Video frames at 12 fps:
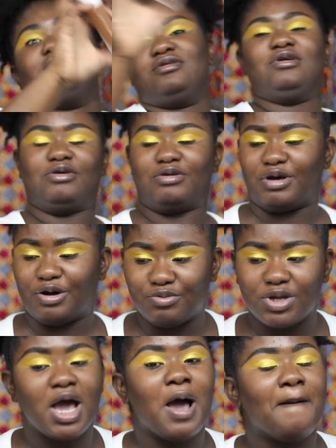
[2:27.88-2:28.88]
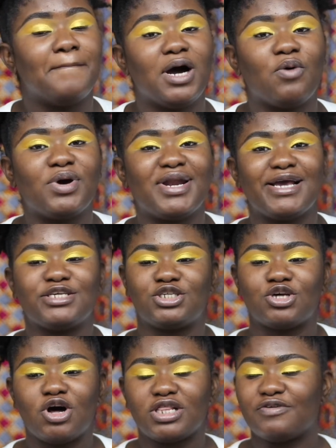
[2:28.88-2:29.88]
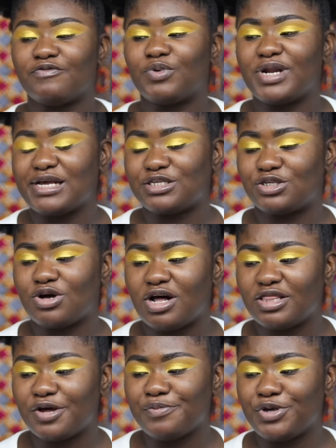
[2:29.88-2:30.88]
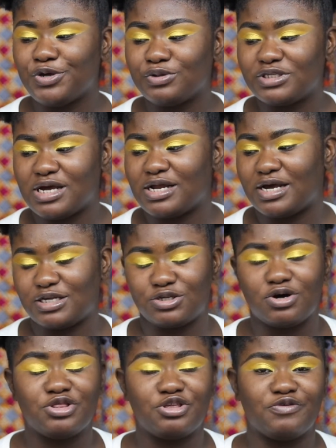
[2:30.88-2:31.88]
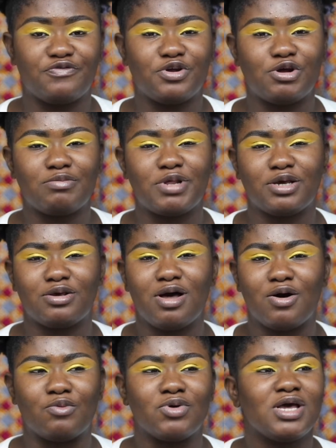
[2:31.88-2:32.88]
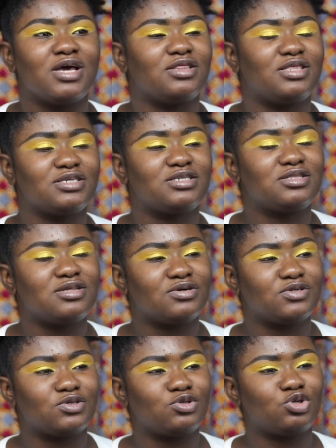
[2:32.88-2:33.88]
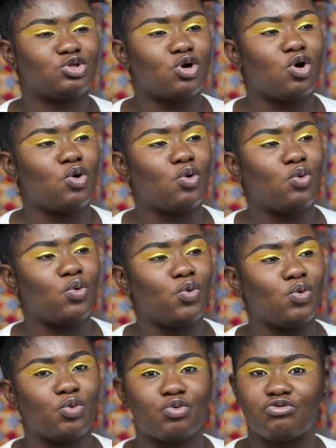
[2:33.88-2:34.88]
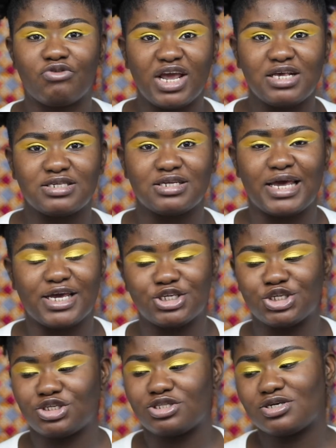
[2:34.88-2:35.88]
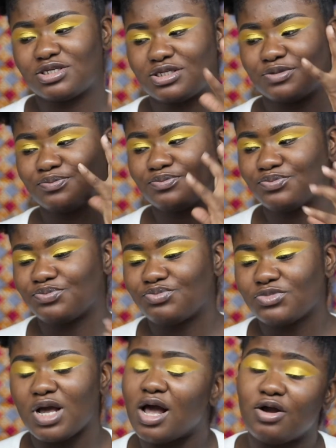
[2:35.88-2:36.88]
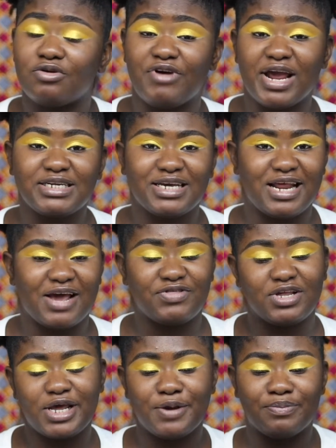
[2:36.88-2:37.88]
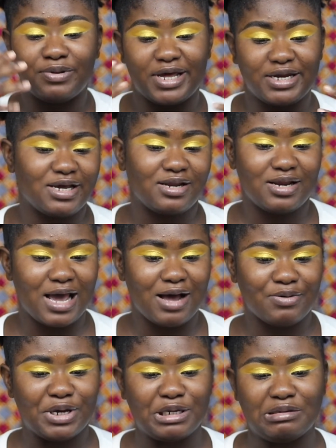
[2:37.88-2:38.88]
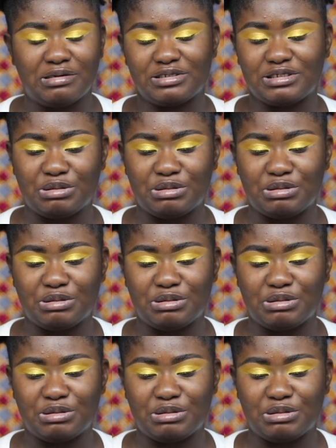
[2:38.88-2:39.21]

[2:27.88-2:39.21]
you know. But when I saw them use it and I saw their video, I'm like, yo, this looks so crazy. Like it just looks, granted, after they blended it out, it looked